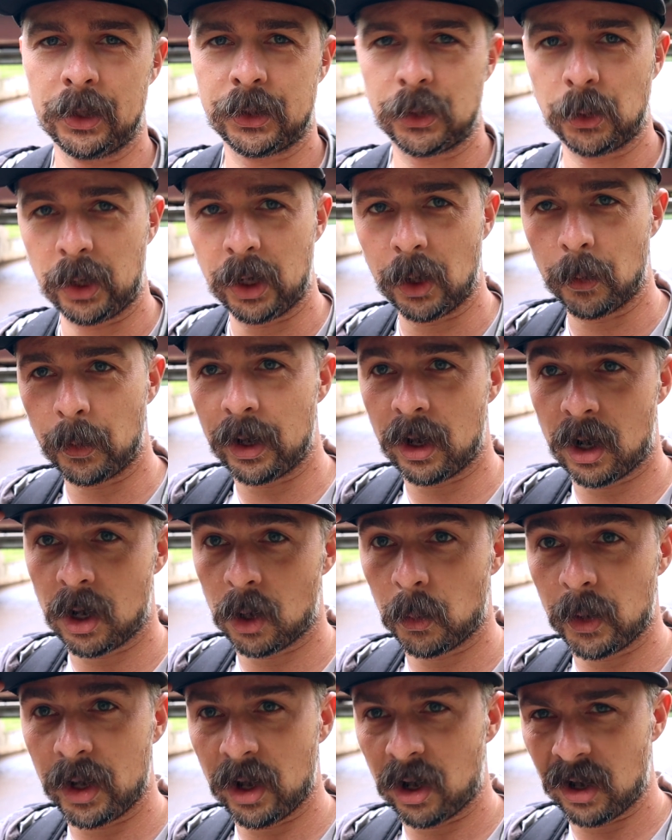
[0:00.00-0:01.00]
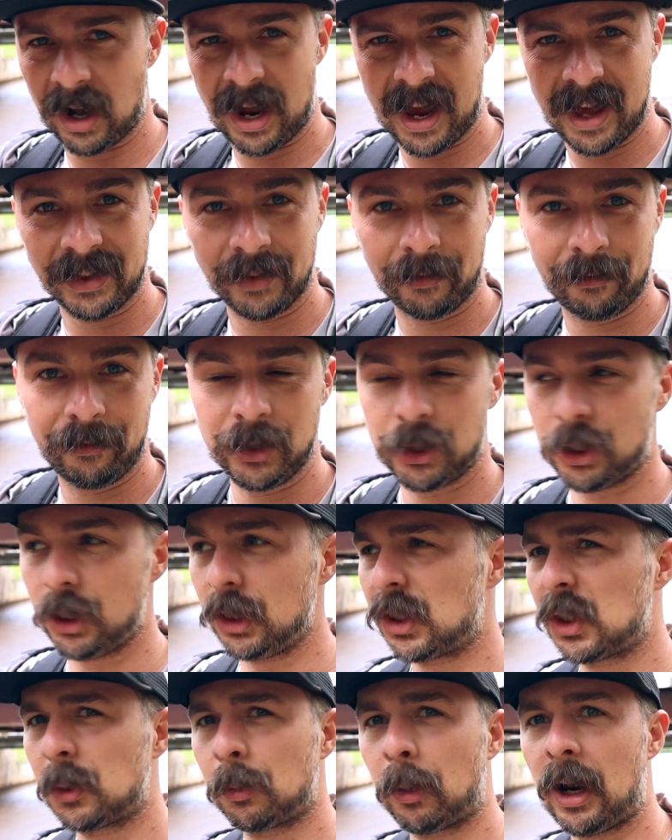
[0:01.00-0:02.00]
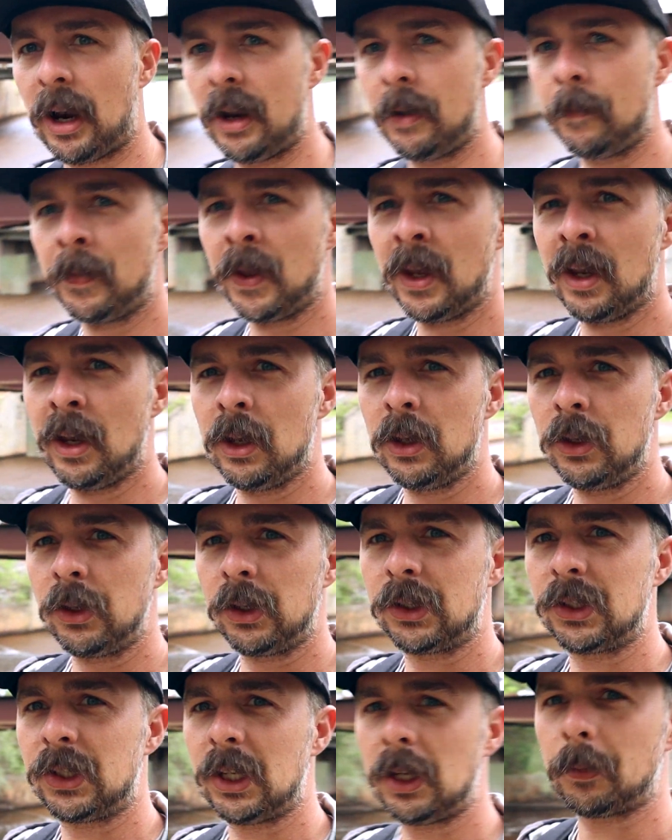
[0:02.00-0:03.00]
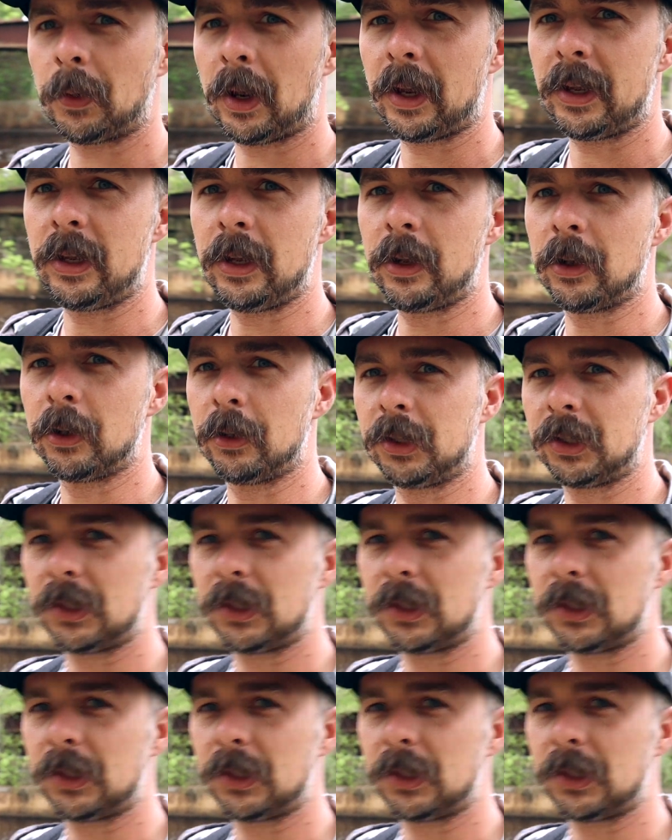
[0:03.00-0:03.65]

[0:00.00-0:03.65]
All right, so here we are. We are at the fishing spot. You can see it right here.